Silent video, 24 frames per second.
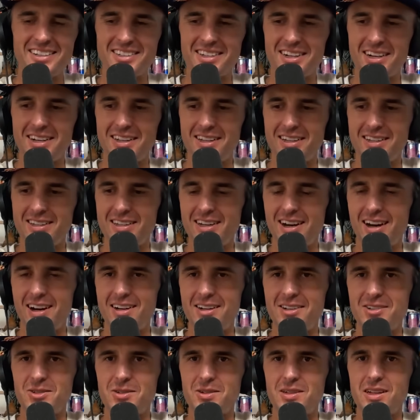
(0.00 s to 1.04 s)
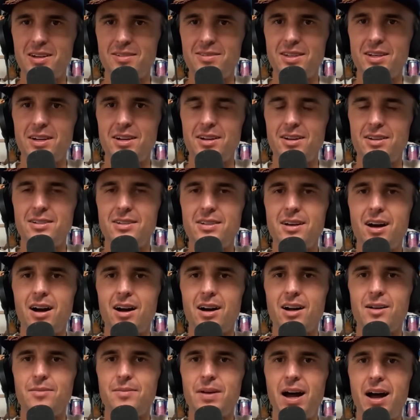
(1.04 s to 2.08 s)
that I think the audience would love to hear you
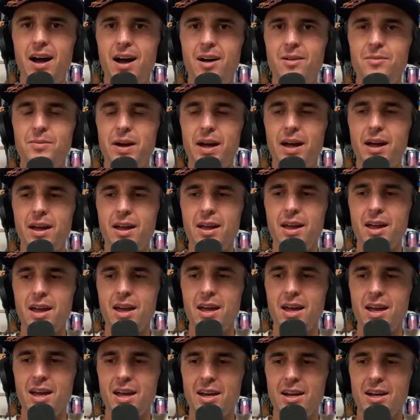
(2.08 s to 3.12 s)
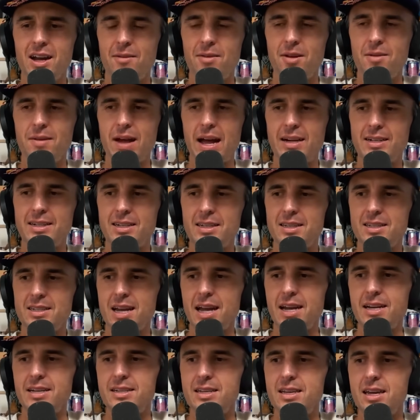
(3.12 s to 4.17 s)
talk about. But coming back to this
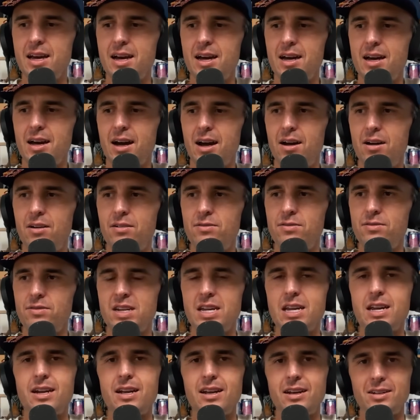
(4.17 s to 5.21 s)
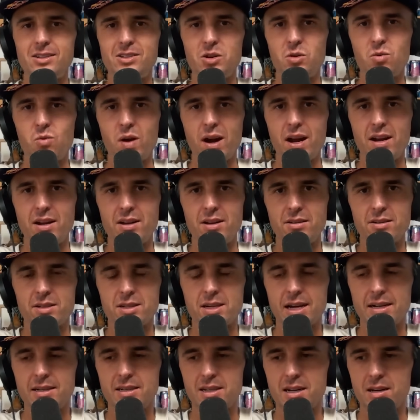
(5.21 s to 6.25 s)
idea of needing to win, you
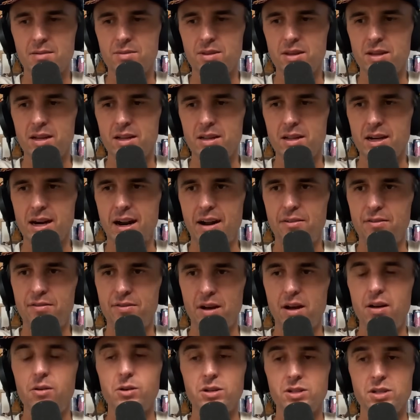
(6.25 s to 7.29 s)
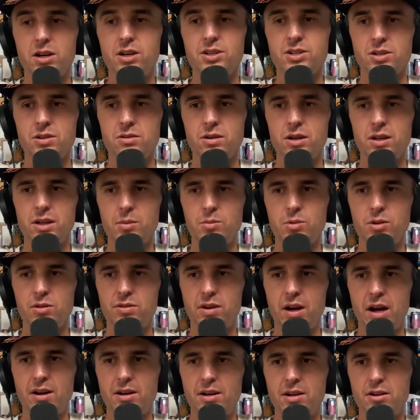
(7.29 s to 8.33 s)
said something that I felt was also really
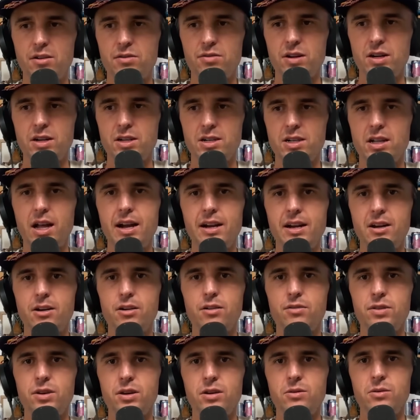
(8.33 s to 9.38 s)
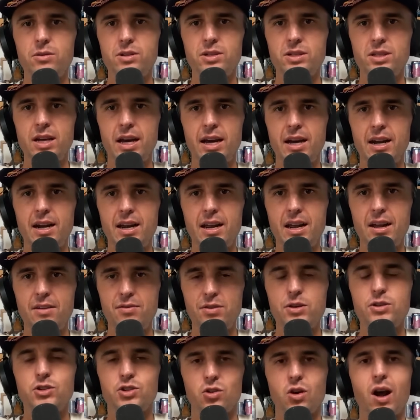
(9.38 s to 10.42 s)
profound in your finish line interview, was that
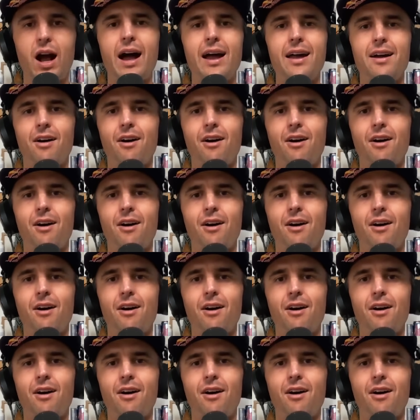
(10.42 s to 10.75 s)
if you try